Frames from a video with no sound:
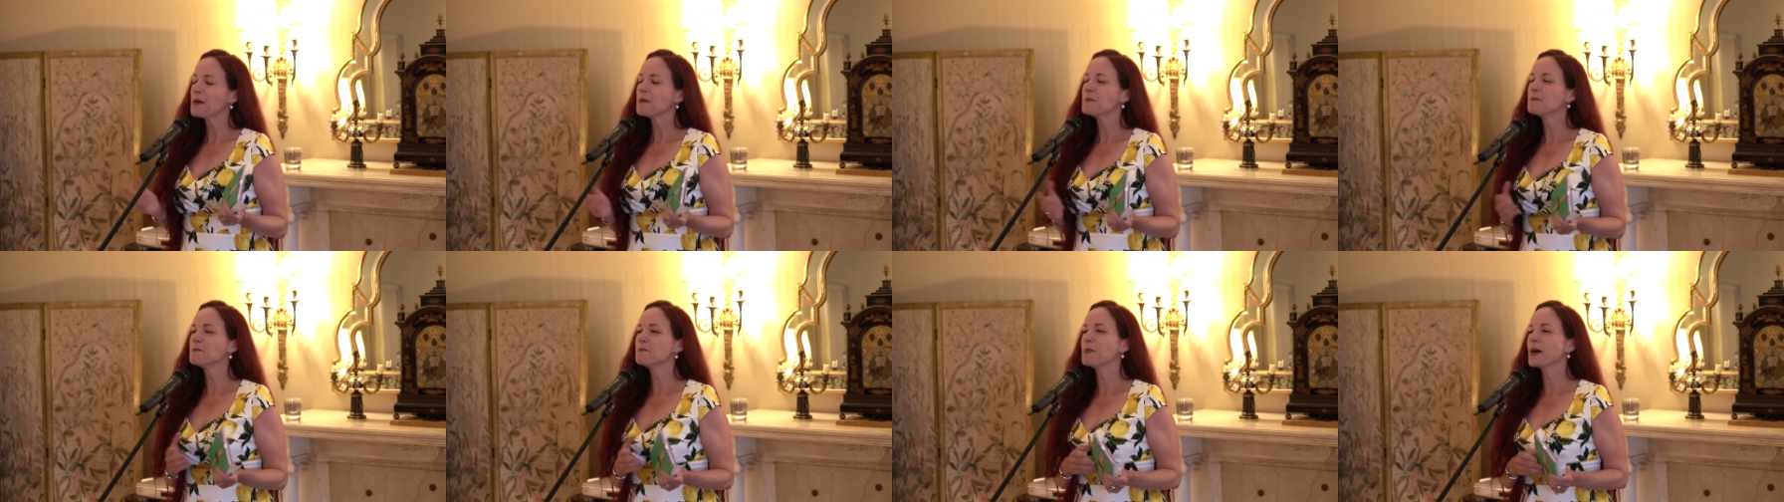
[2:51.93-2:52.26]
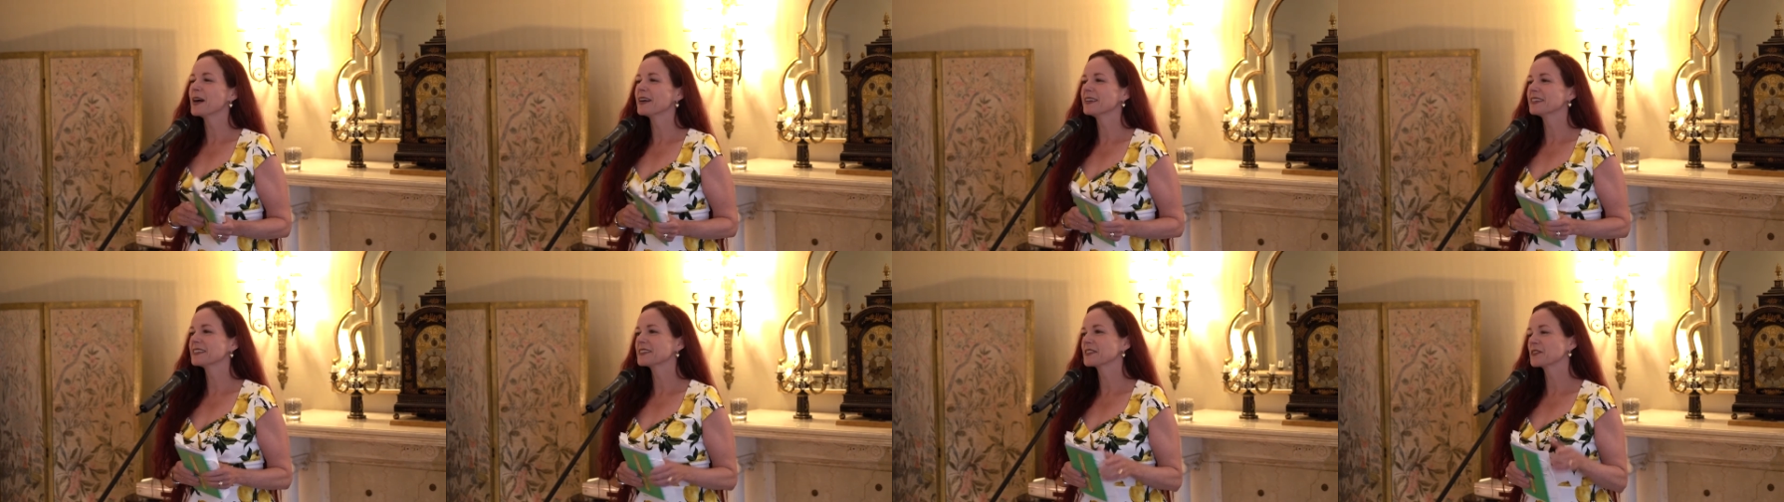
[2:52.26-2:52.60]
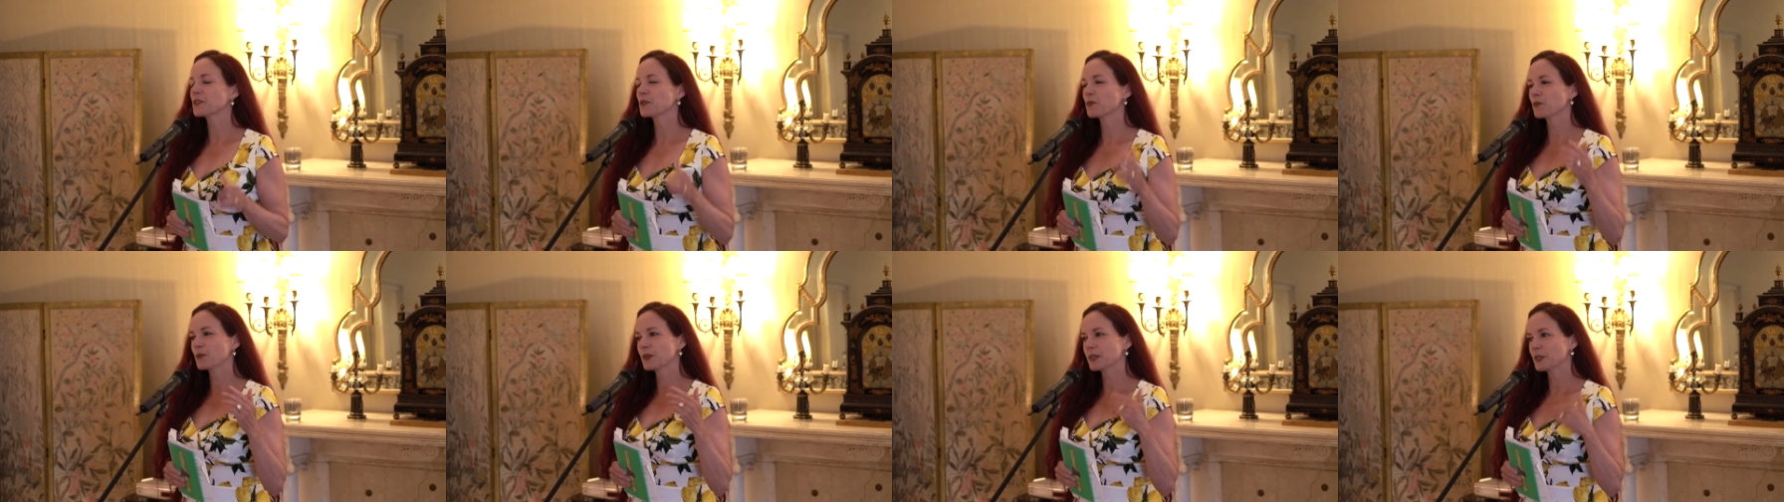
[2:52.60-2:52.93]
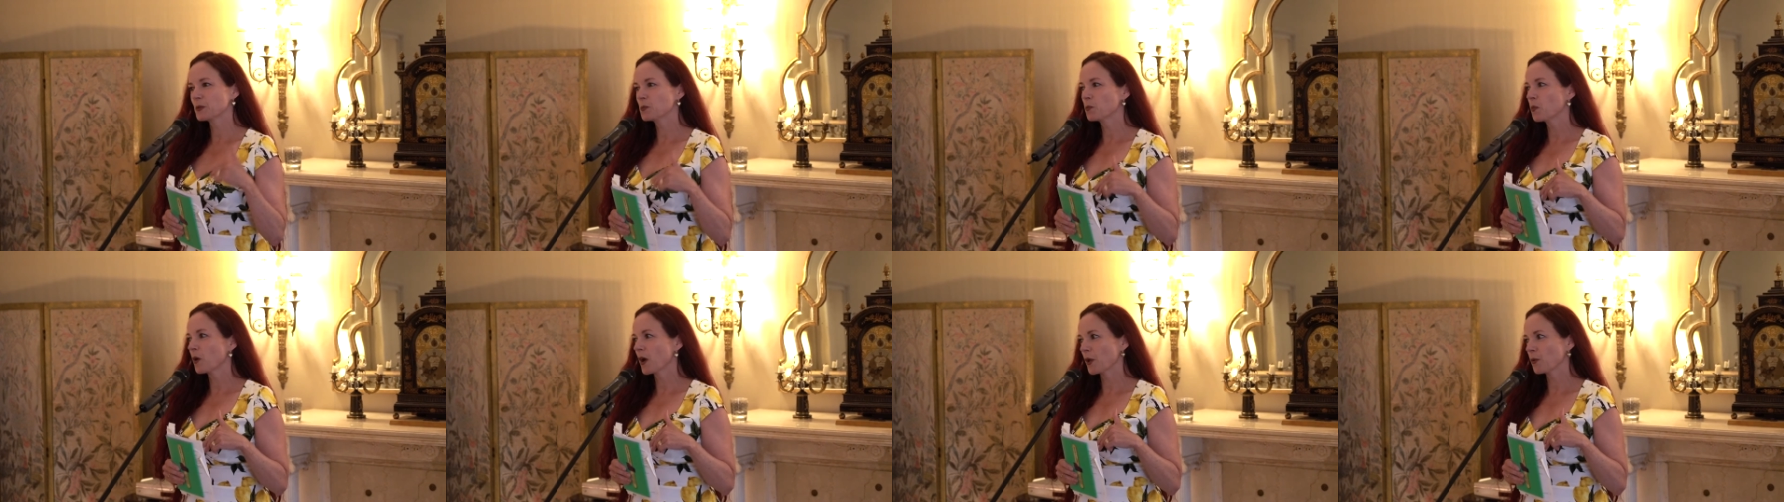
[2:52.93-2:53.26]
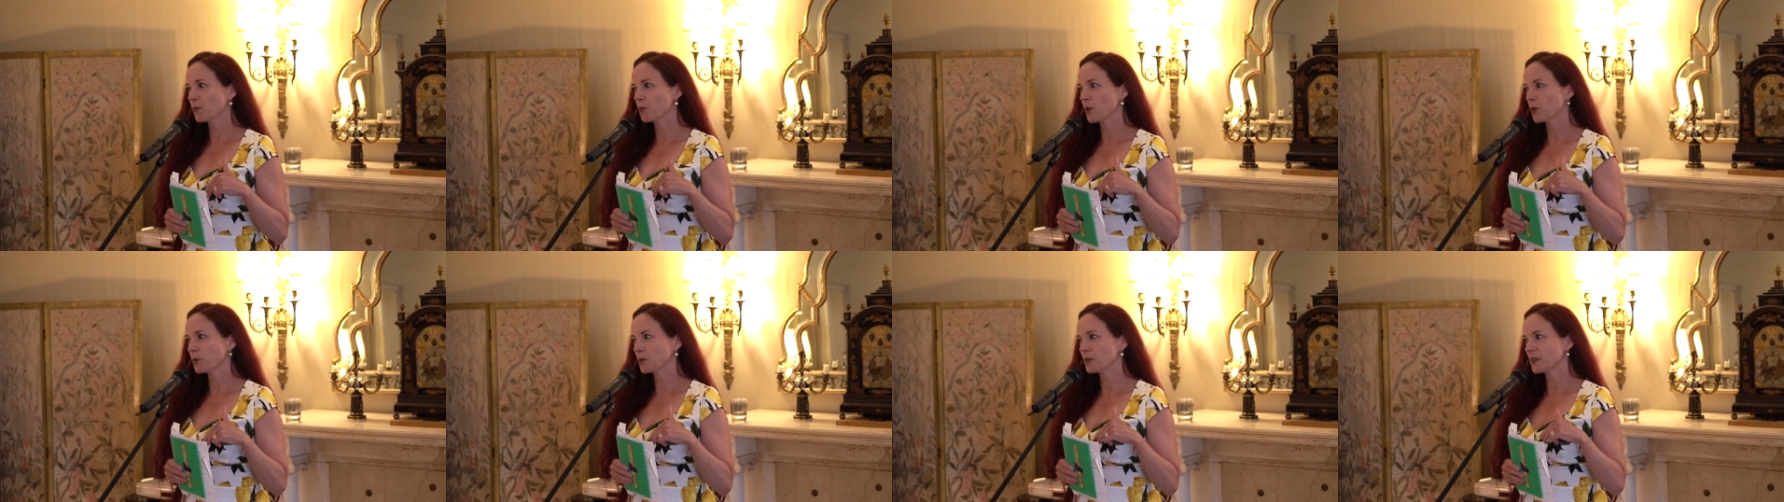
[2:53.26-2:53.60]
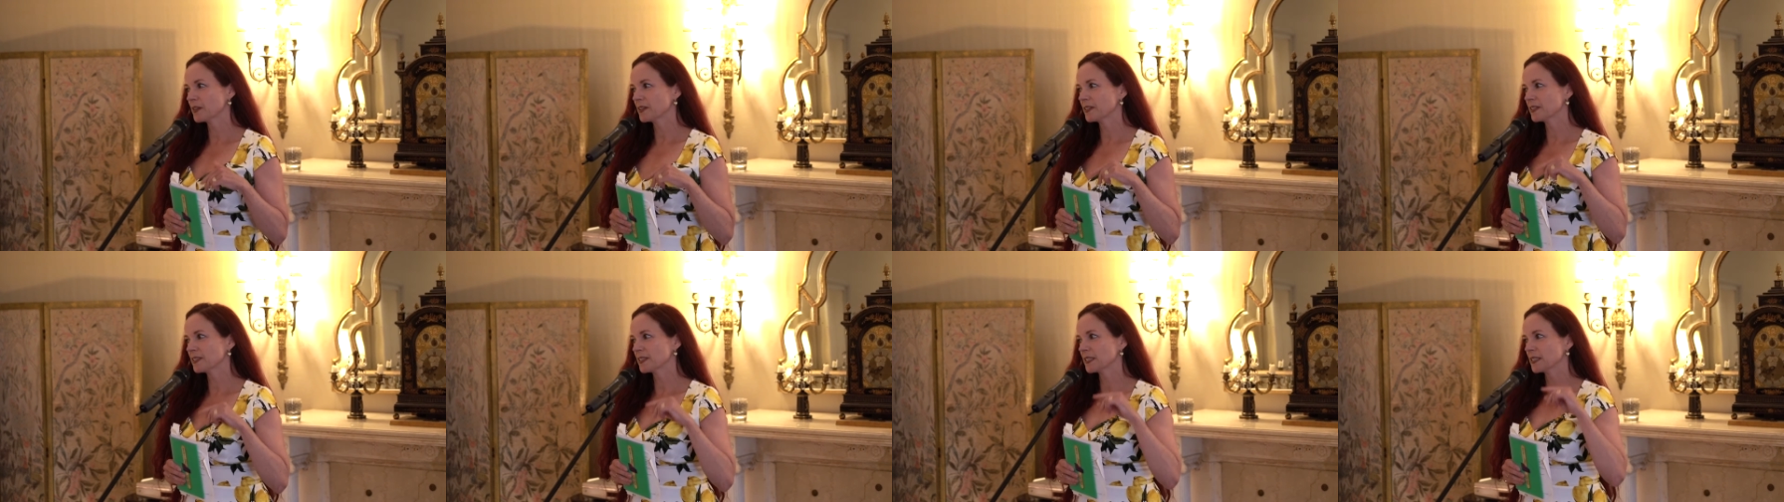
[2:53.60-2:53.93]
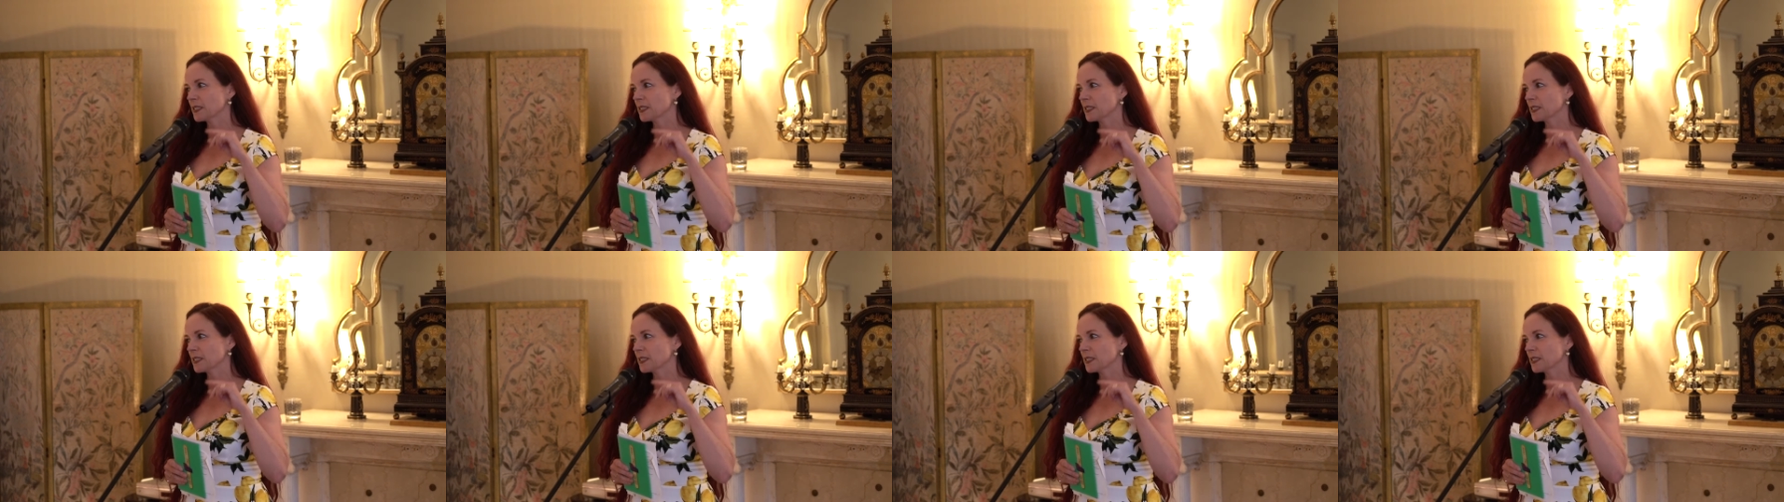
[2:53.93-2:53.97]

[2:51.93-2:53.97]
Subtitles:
But the reason why I wrote this